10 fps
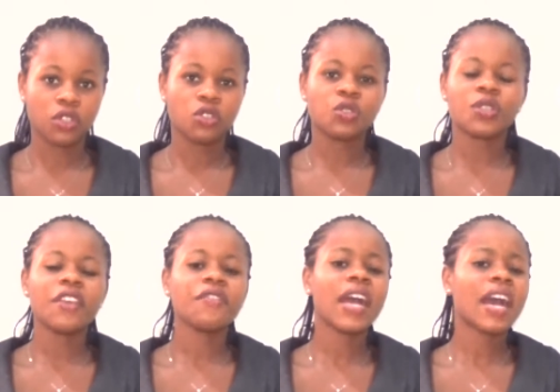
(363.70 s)
So
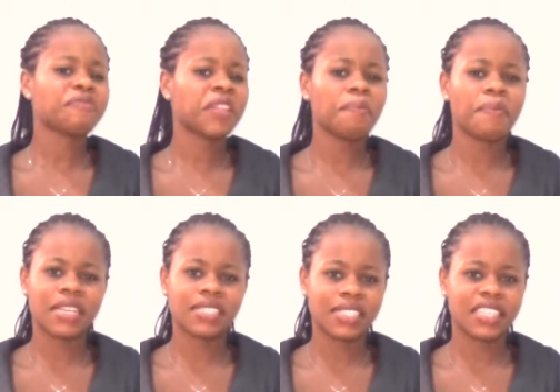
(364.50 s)
never have the
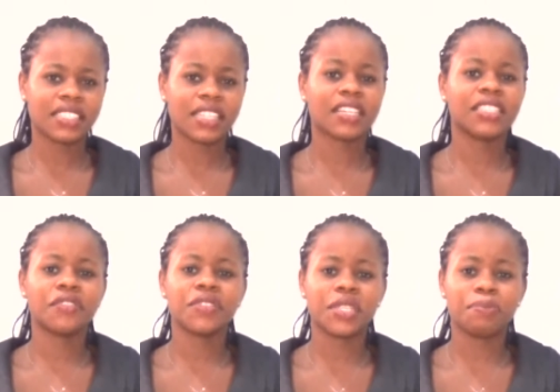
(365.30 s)
mindset that
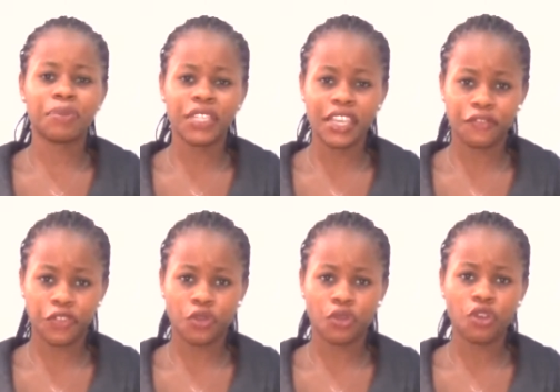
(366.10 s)
there is a
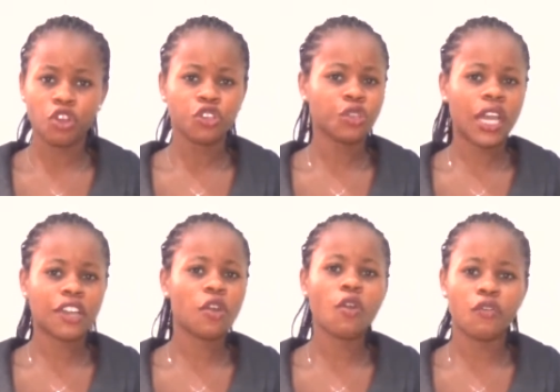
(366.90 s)
behavior you
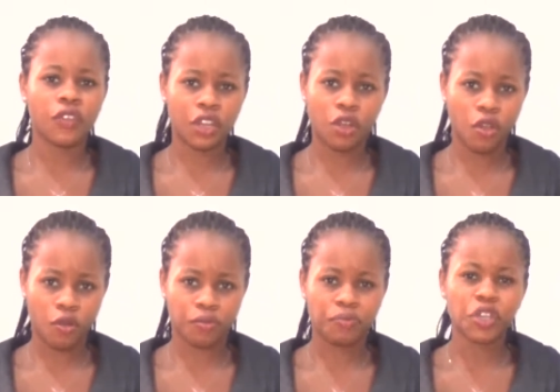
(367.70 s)
cannot
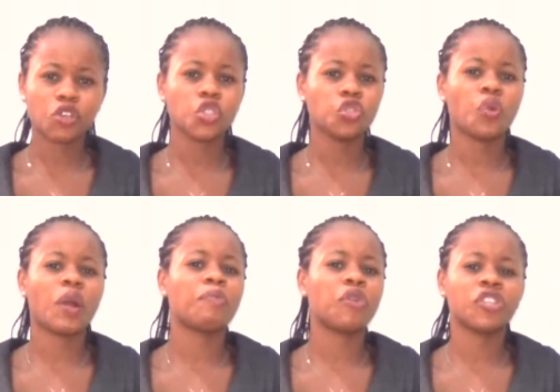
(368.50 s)
overcome, because you
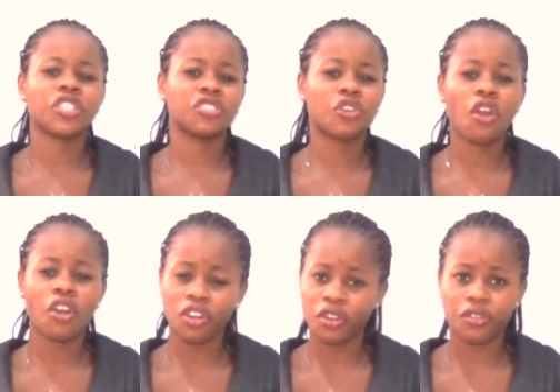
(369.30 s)
are more than
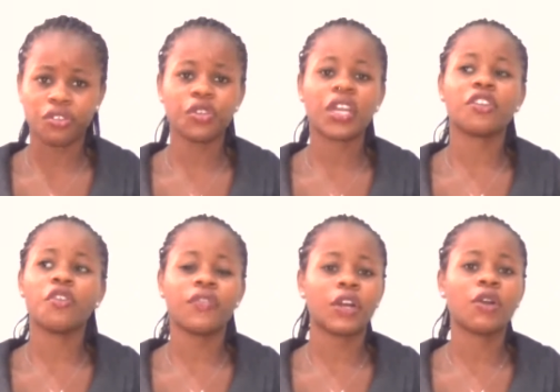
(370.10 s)
conqueror. You can
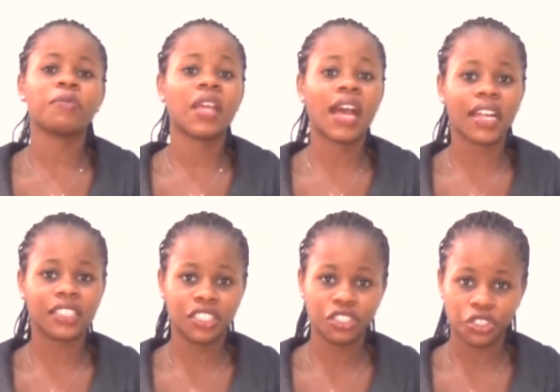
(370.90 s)
overcome that
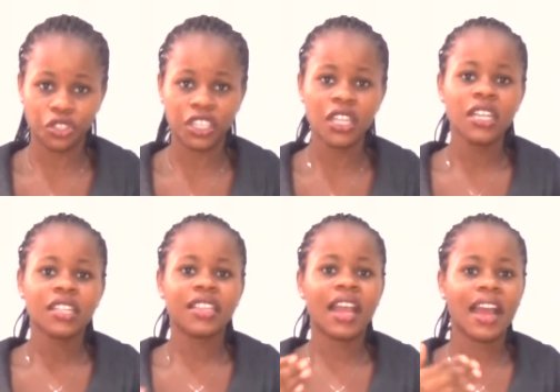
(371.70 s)
addiction,
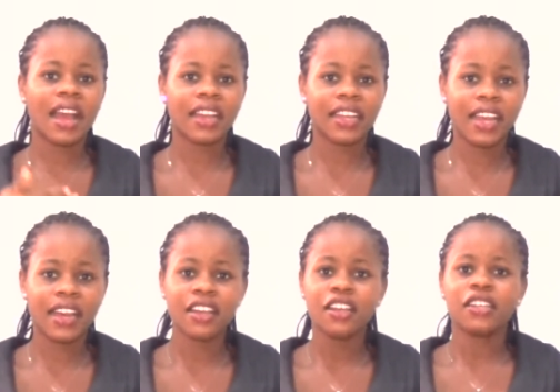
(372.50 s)
that
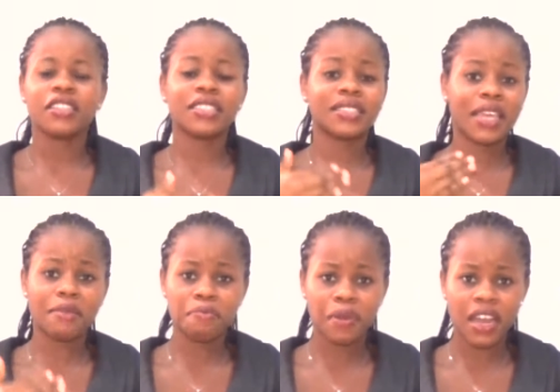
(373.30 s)
anger, that
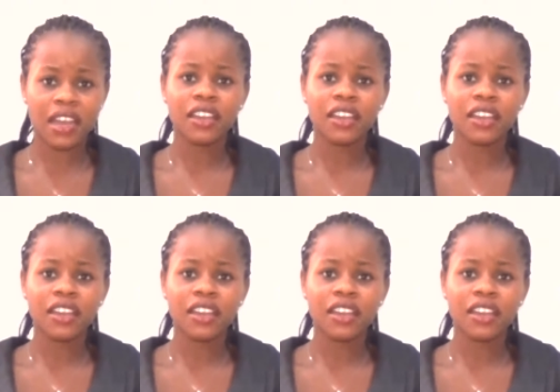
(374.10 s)
temper,